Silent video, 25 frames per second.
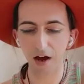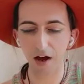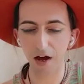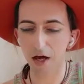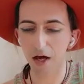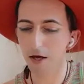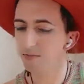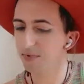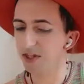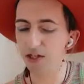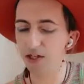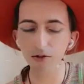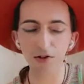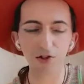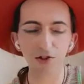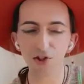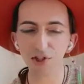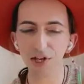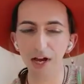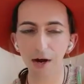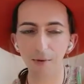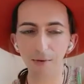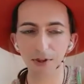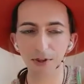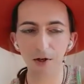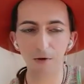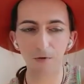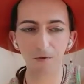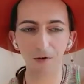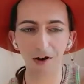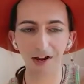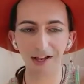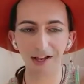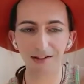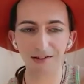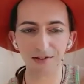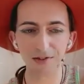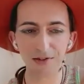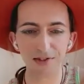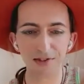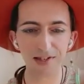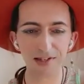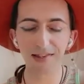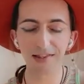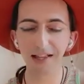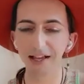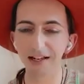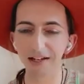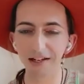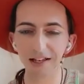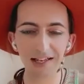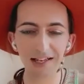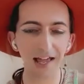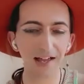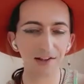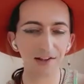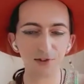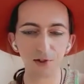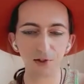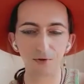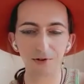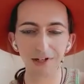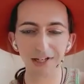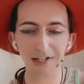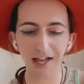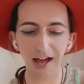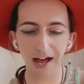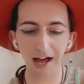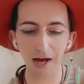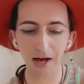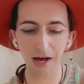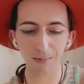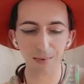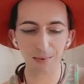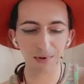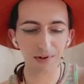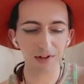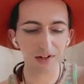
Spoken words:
that you can share with your friends. And then again, to recap,